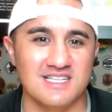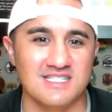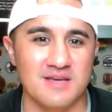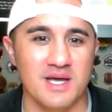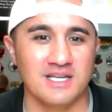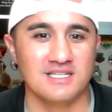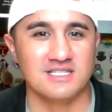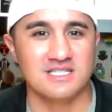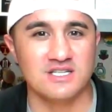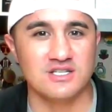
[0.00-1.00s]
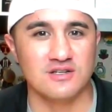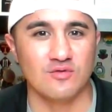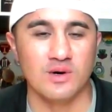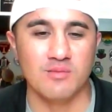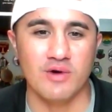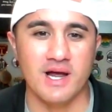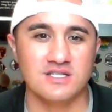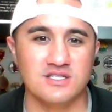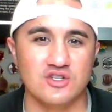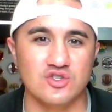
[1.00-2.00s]
as they make the decision of what
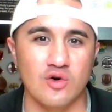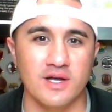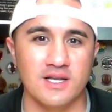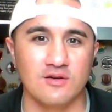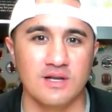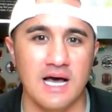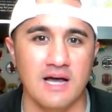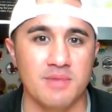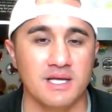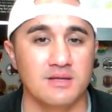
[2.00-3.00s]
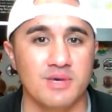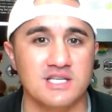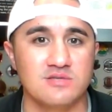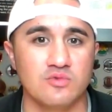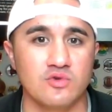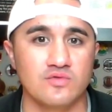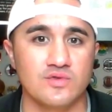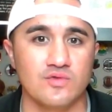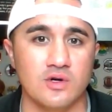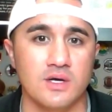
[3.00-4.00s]
branch to join and how to make the best
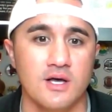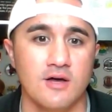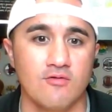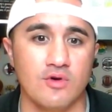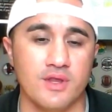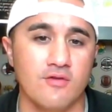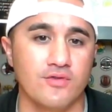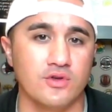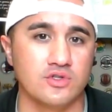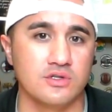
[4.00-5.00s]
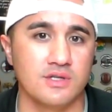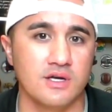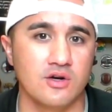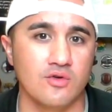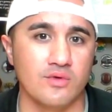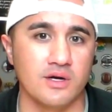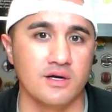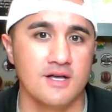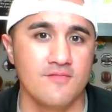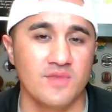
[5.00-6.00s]
moves for for their future and their career.
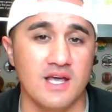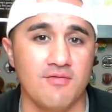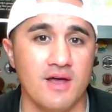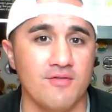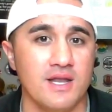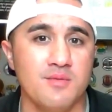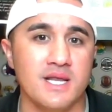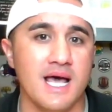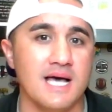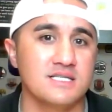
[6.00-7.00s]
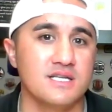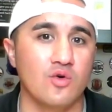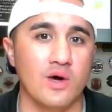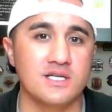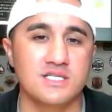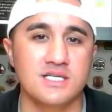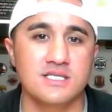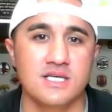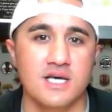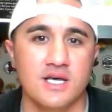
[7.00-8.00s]
If, if anybody has any
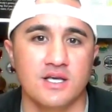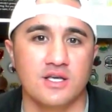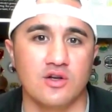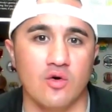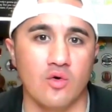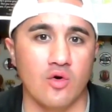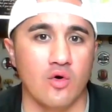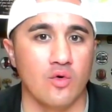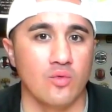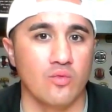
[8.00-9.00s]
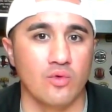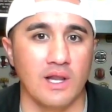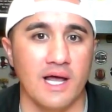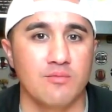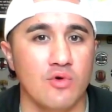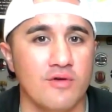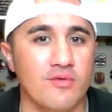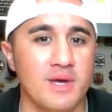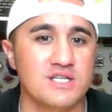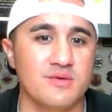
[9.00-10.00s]
questions, you know, or, or, would like more
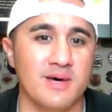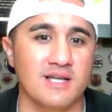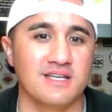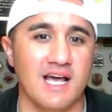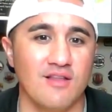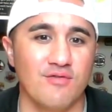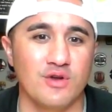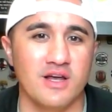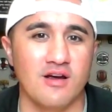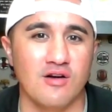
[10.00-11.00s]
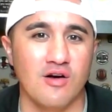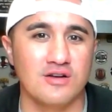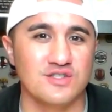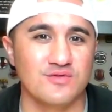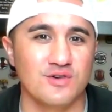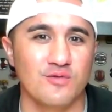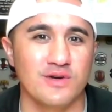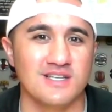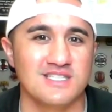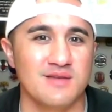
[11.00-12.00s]
information about the California Air Guard, just feel
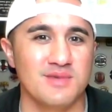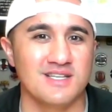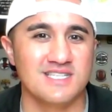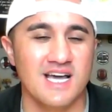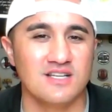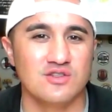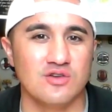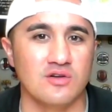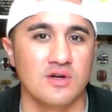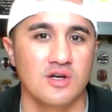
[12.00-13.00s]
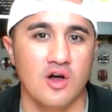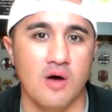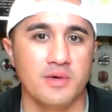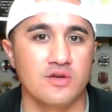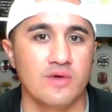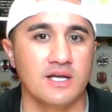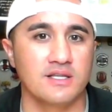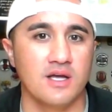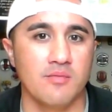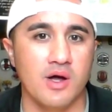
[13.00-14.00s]
free to send me a text or call me
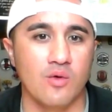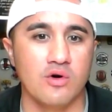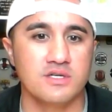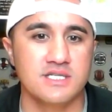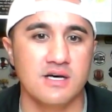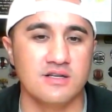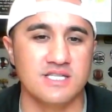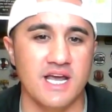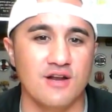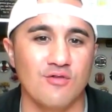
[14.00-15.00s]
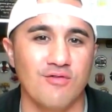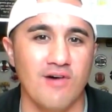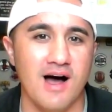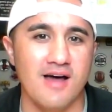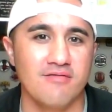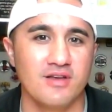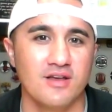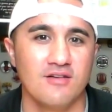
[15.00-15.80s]
directly on my work cell. It's 805